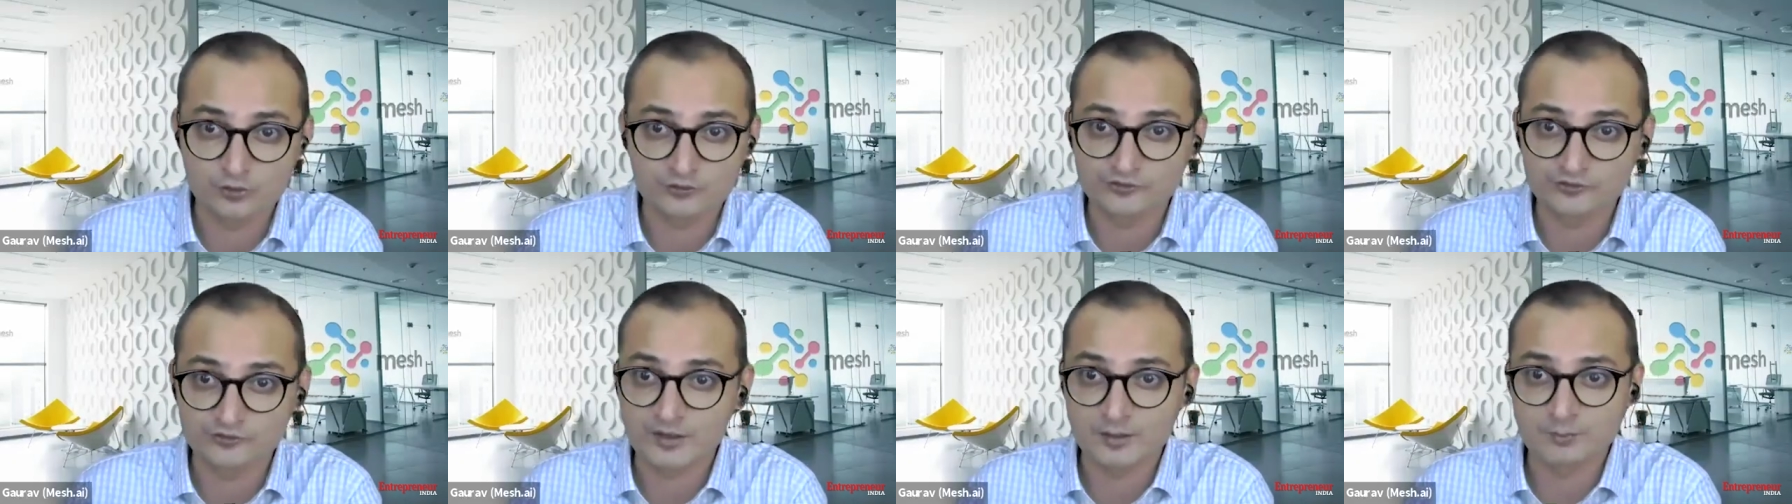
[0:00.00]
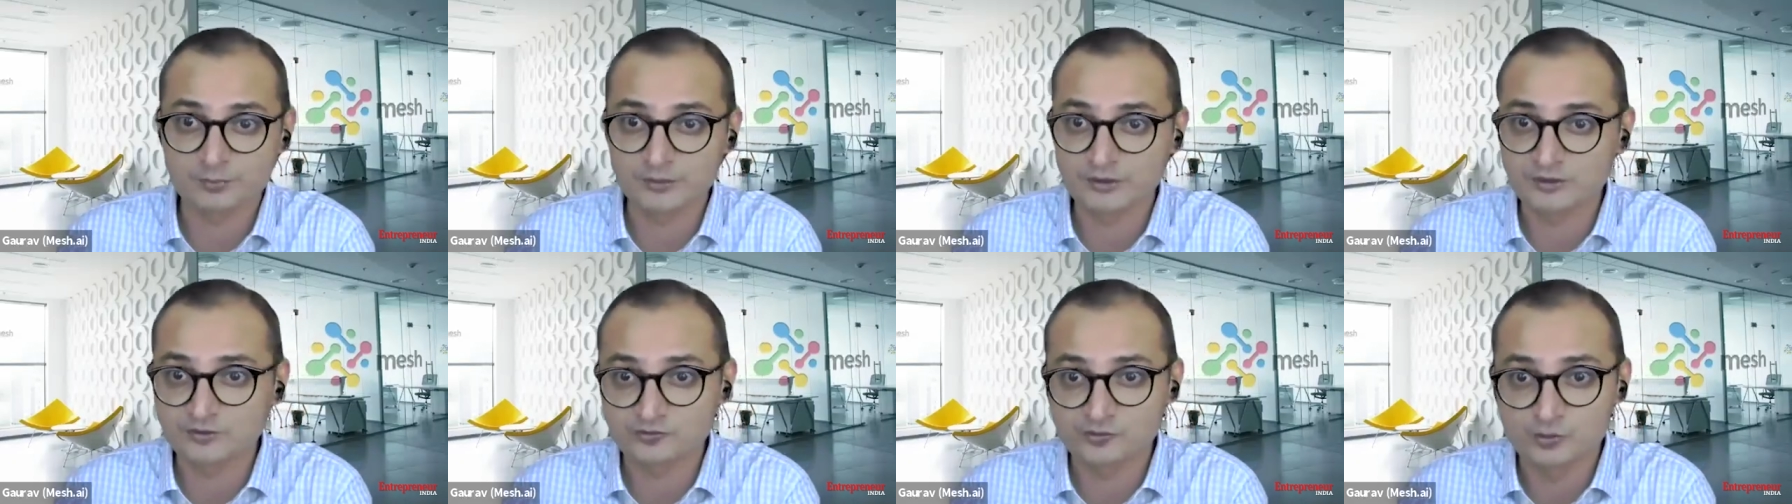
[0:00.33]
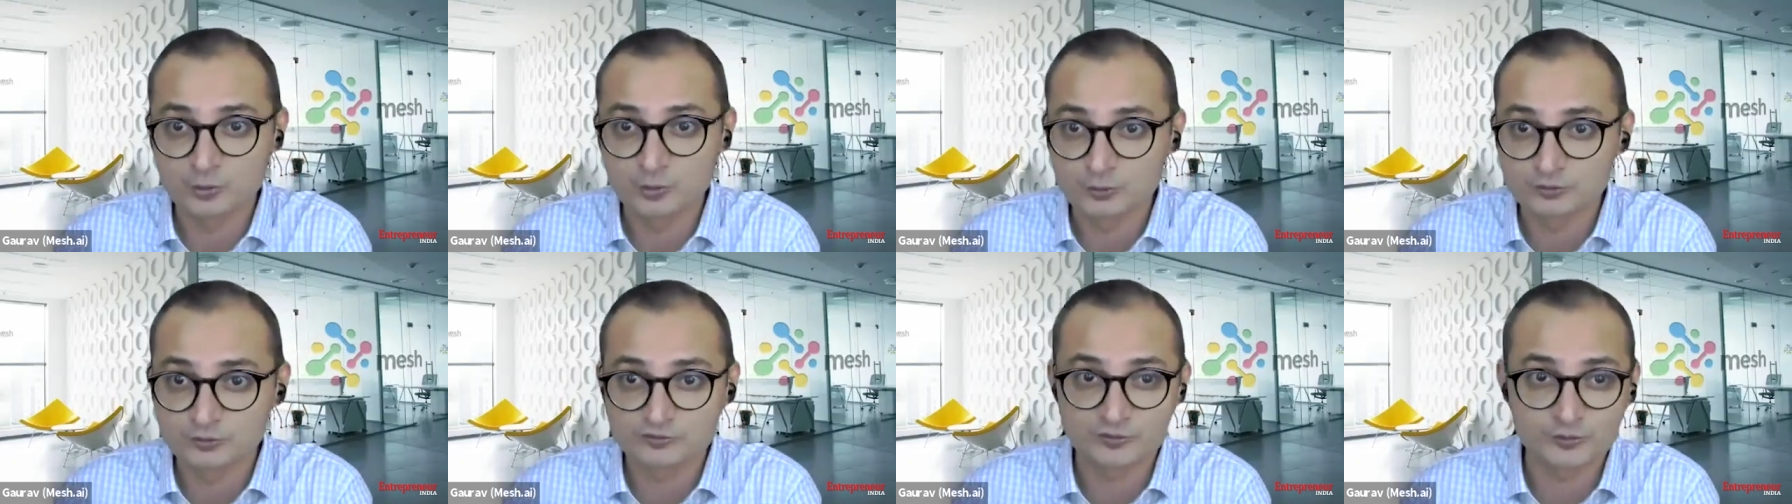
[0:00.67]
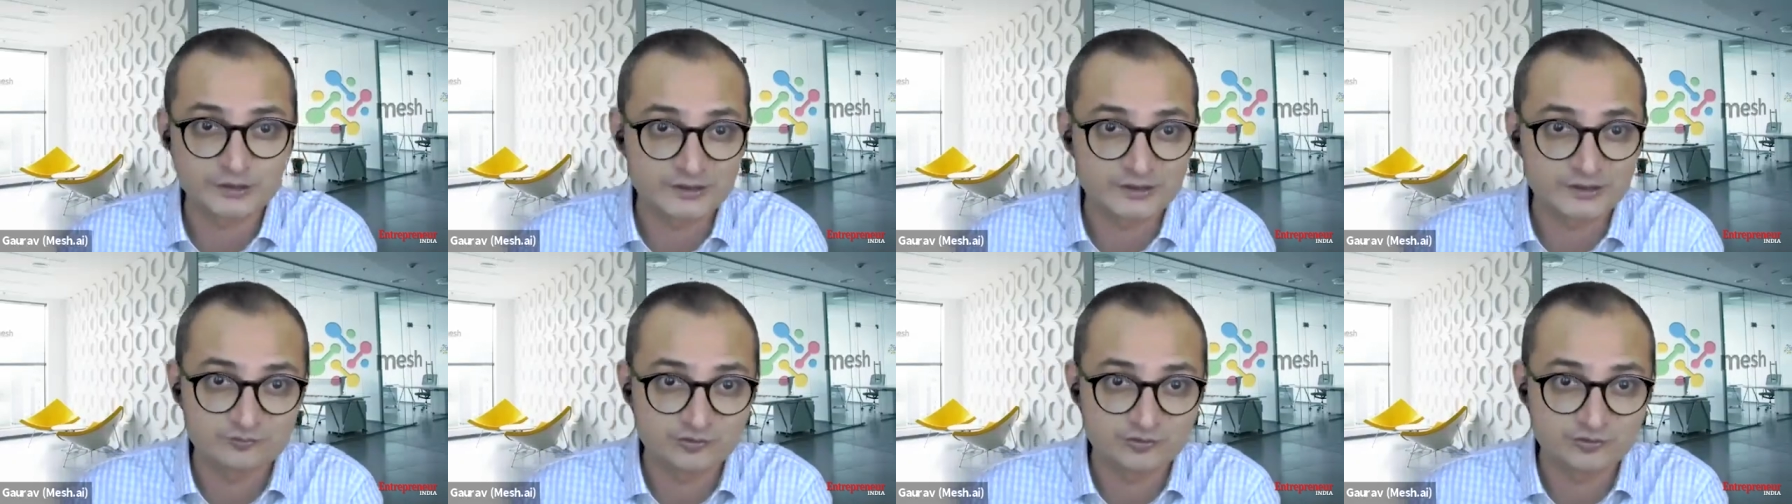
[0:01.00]
across companies
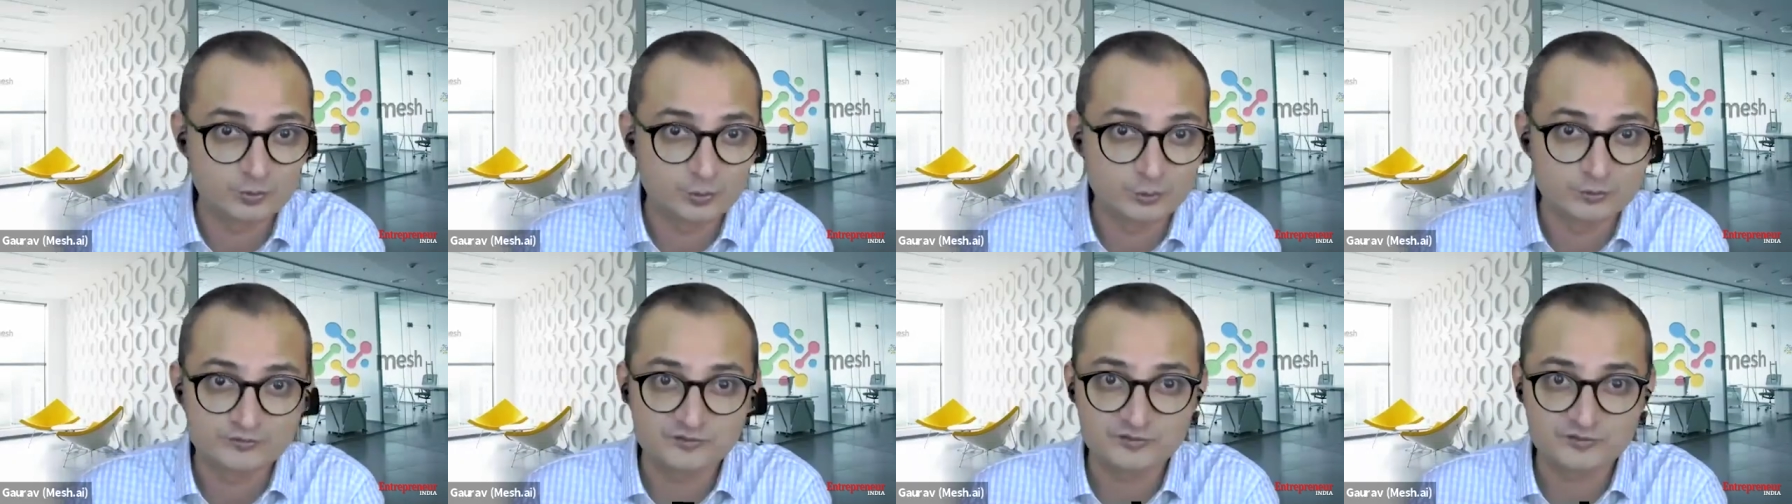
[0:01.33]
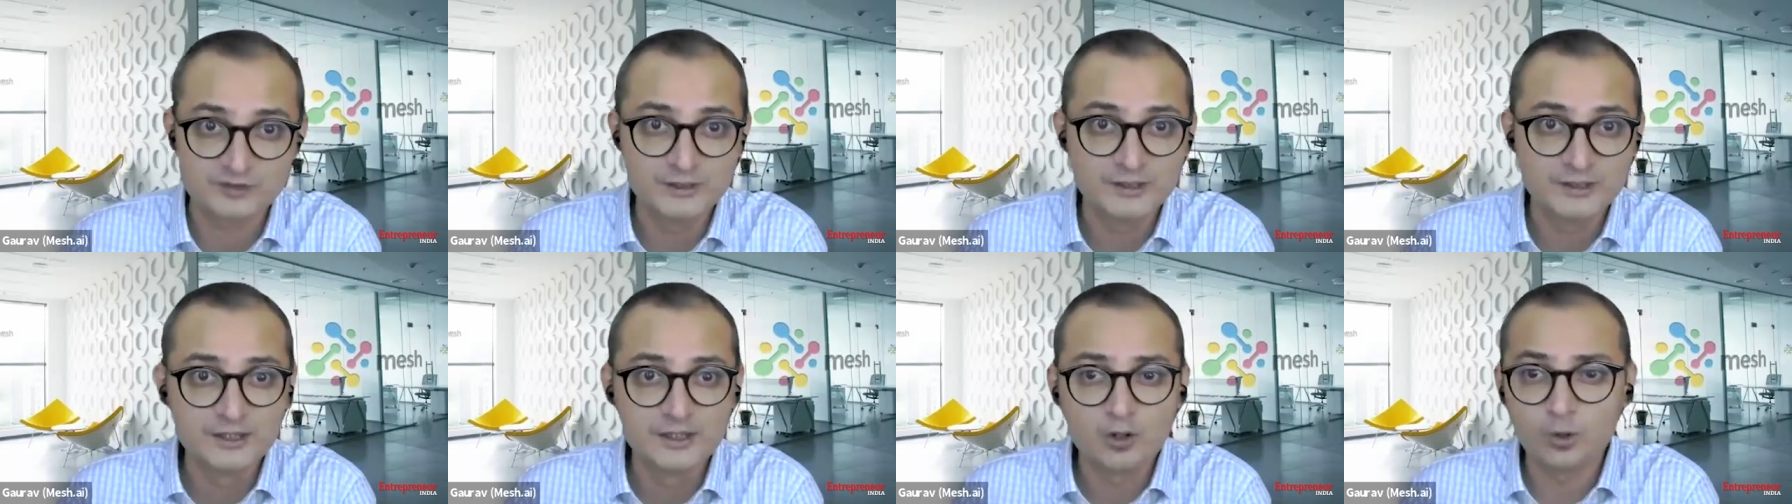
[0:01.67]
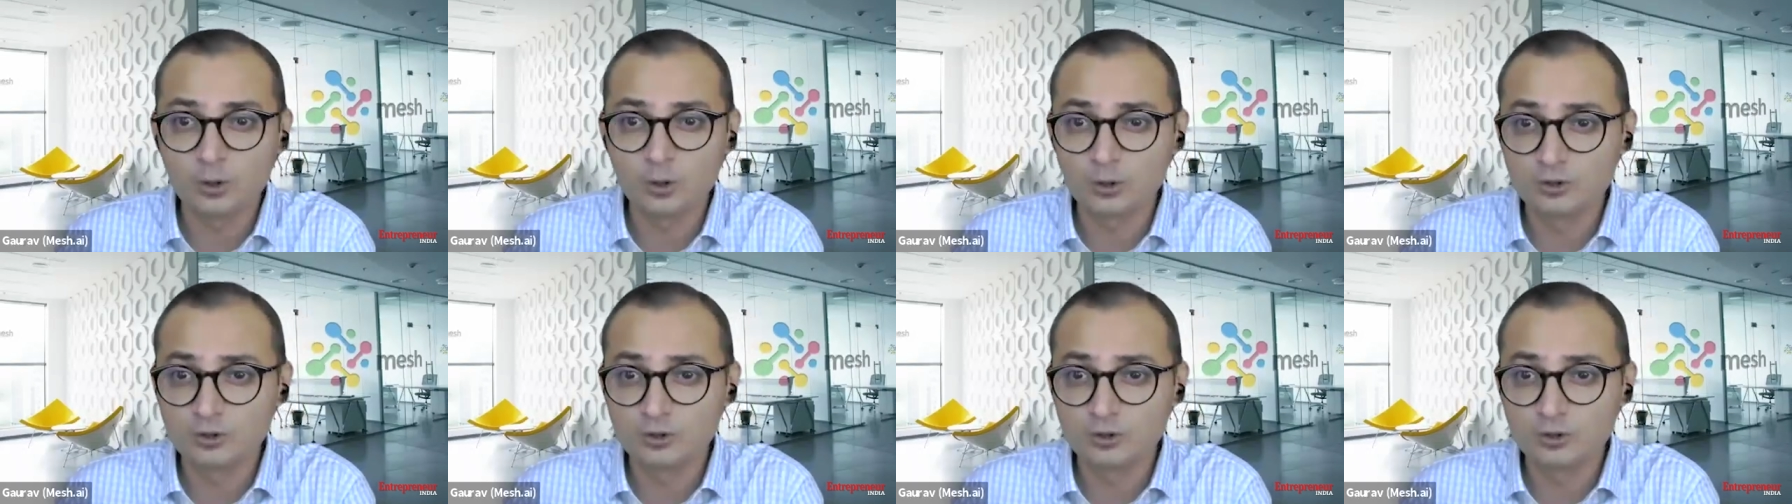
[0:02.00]
goals or teams goals